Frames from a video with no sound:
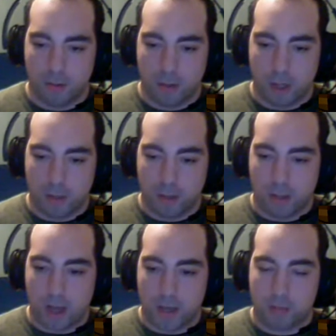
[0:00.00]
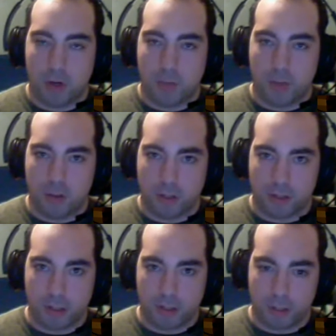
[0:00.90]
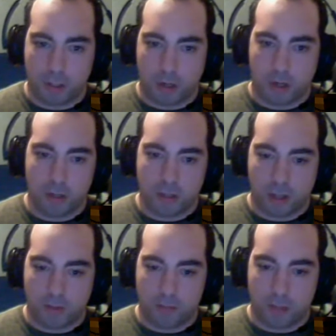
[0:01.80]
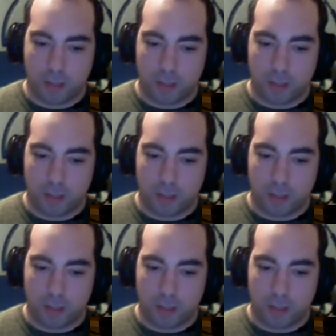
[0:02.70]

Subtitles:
last moment, you could see the jaws of this